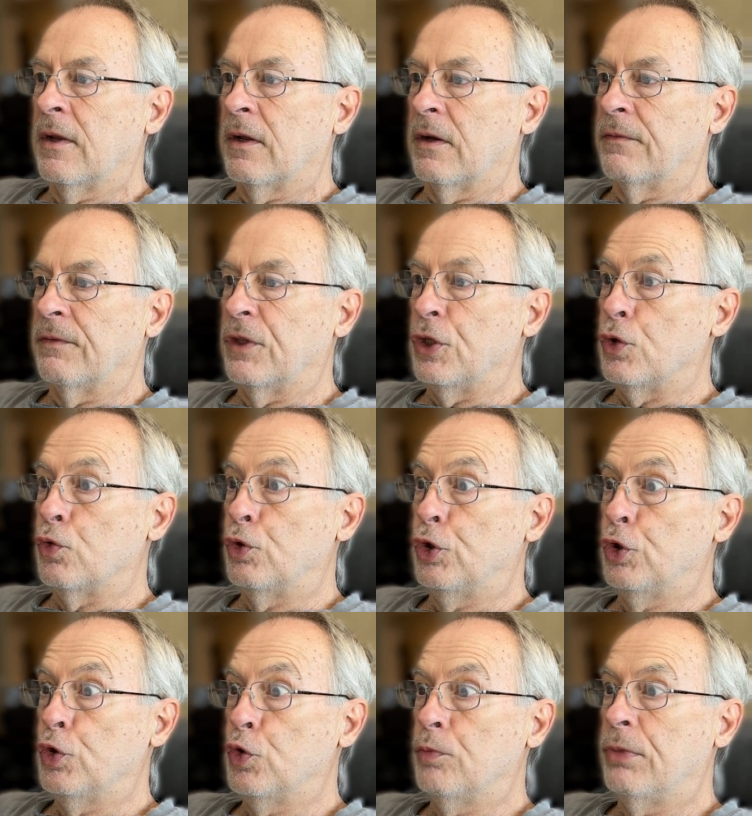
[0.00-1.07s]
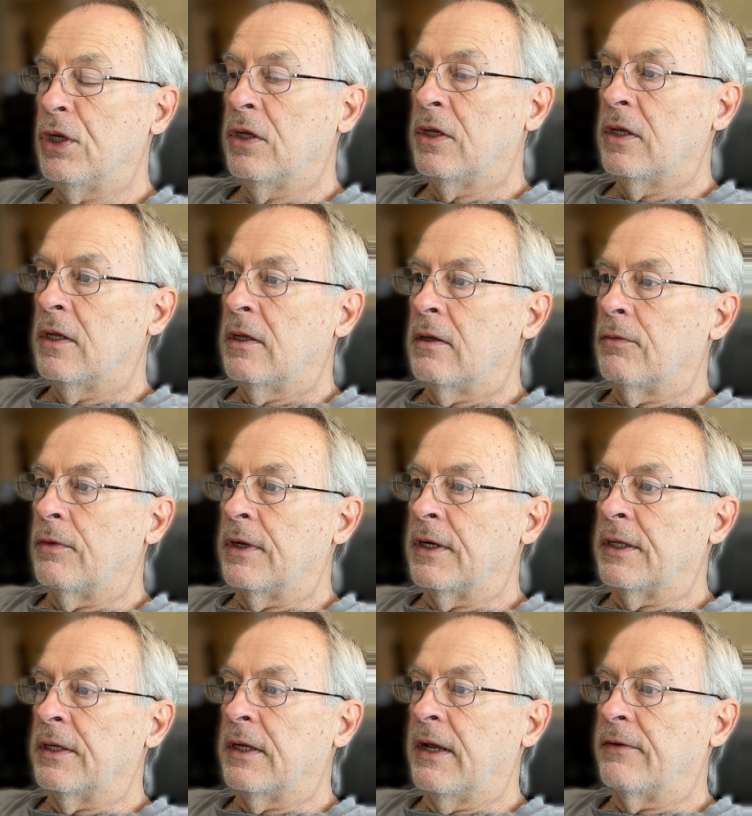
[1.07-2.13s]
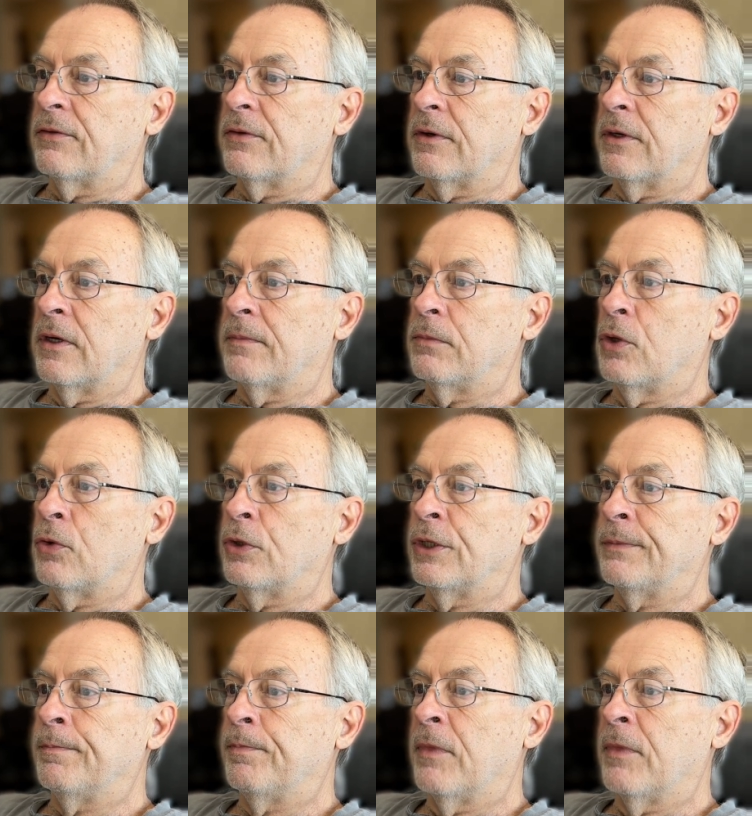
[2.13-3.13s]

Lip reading: of the YouTube after I upload it.